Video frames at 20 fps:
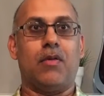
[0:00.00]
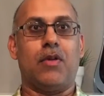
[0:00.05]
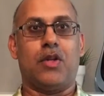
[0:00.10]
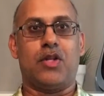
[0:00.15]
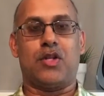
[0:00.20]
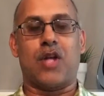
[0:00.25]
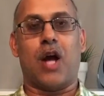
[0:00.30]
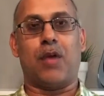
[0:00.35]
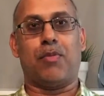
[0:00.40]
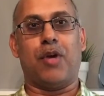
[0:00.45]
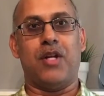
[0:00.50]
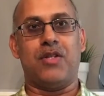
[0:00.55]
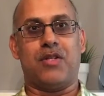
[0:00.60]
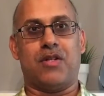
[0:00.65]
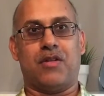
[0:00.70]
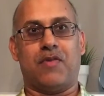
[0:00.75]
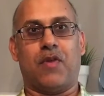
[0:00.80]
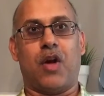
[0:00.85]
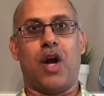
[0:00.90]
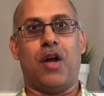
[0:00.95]
the stock
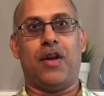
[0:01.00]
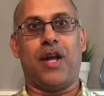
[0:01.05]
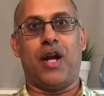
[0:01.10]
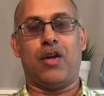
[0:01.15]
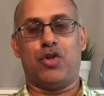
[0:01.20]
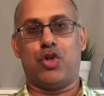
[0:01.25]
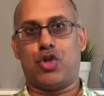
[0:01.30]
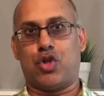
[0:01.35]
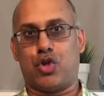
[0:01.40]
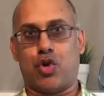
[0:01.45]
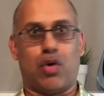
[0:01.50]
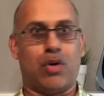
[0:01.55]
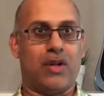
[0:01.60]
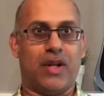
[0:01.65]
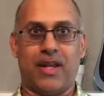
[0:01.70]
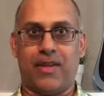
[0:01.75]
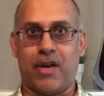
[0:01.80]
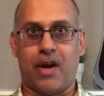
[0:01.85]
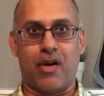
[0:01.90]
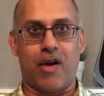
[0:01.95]
prices have gone down
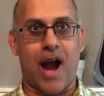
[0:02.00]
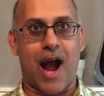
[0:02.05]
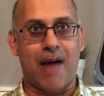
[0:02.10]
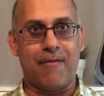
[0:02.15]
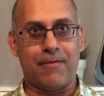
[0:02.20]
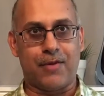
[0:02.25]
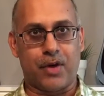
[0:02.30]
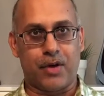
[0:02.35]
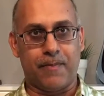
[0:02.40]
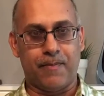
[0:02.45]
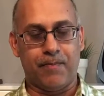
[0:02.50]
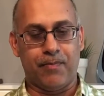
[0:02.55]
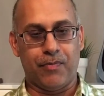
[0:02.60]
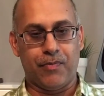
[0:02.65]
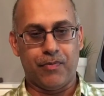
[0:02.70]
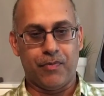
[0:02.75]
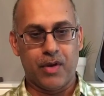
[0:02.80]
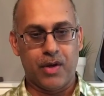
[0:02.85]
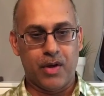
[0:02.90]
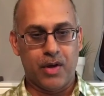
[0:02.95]
shortly thereafter.
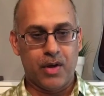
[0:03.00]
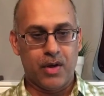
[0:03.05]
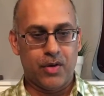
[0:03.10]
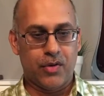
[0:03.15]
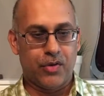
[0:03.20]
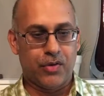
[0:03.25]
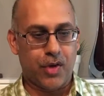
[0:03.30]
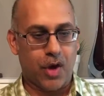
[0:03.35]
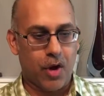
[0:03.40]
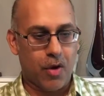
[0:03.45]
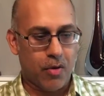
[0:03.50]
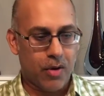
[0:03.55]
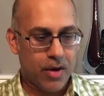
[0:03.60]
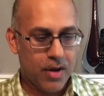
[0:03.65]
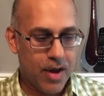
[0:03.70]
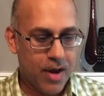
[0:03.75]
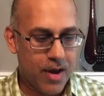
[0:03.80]
So